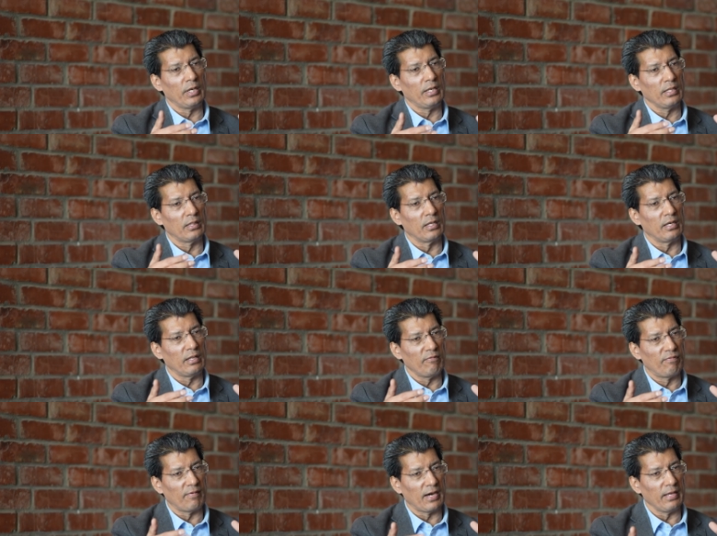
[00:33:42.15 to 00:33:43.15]

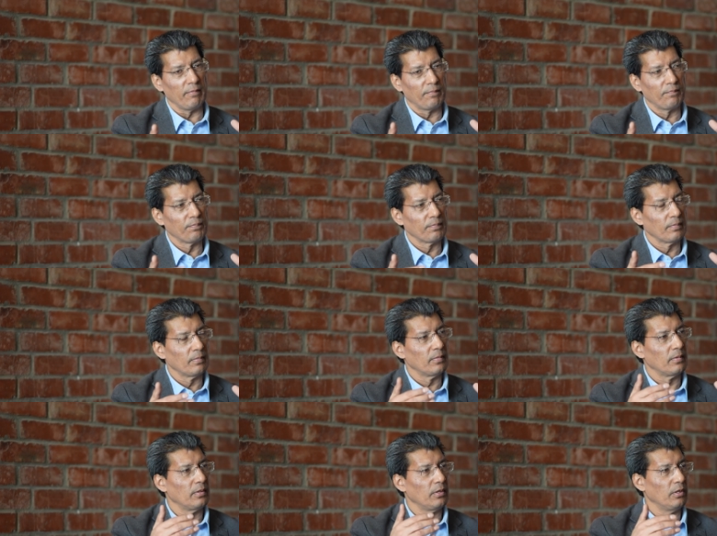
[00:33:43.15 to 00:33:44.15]
2035,
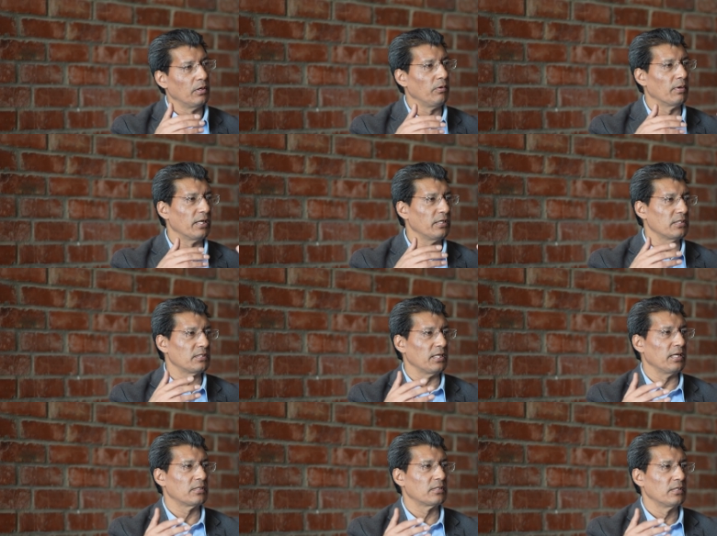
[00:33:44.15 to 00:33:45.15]
United
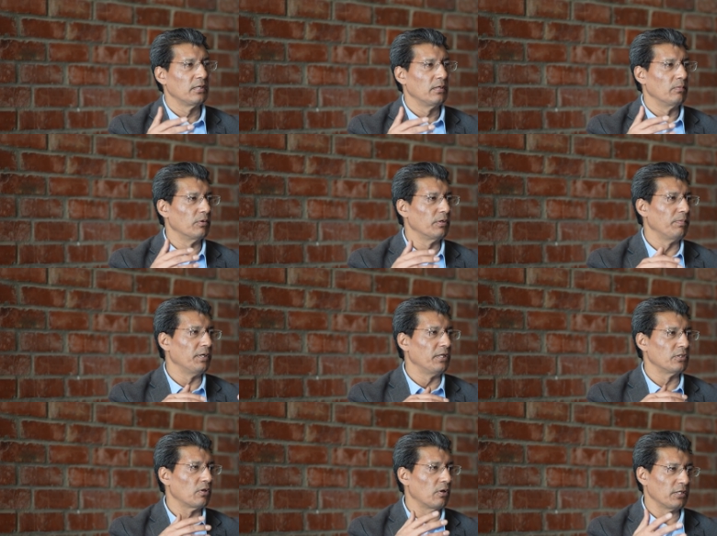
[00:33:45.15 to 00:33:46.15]
States would be
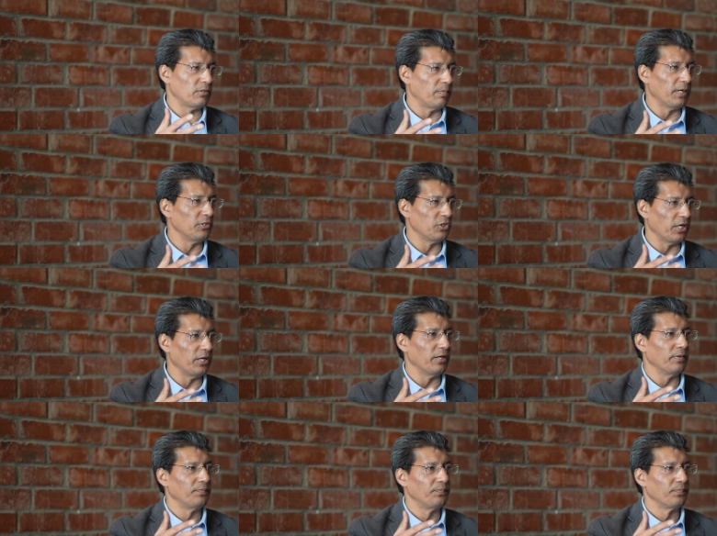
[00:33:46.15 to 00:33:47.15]
dislodged by
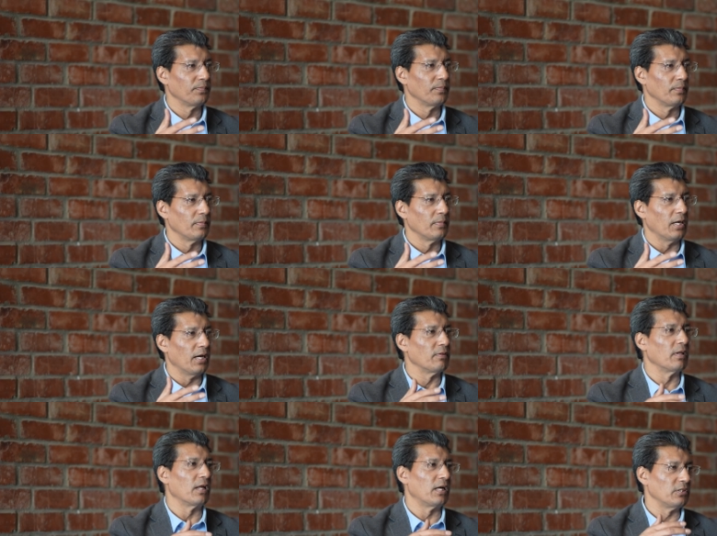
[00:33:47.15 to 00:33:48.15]
China
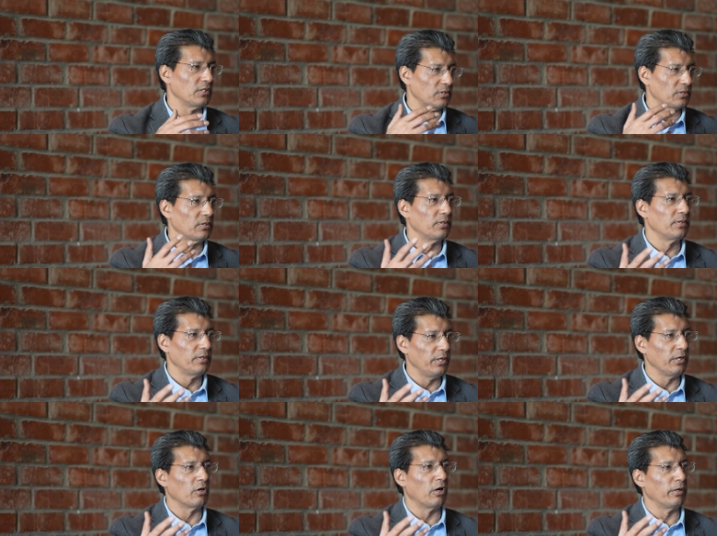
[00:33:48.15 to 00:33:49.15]
as the largest
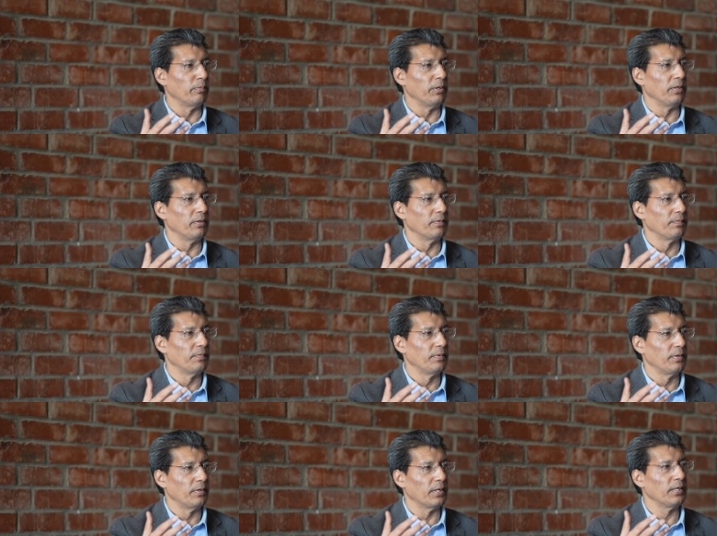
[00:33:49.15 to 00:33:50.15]
economy,
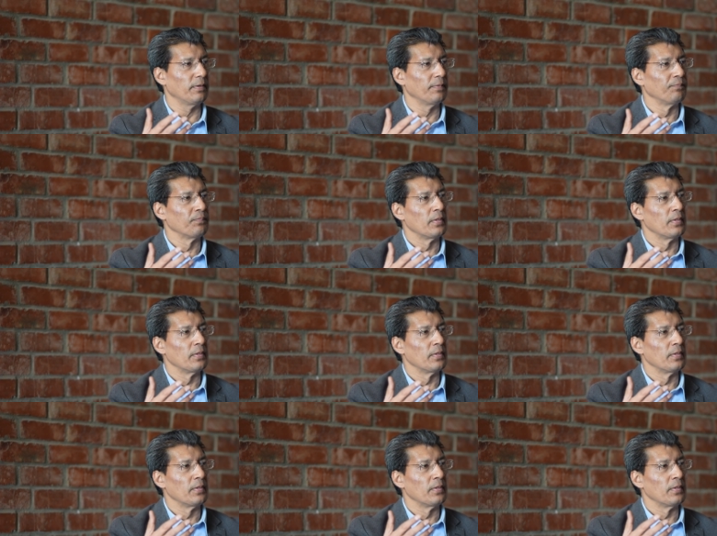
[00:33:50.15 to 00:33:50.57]
right?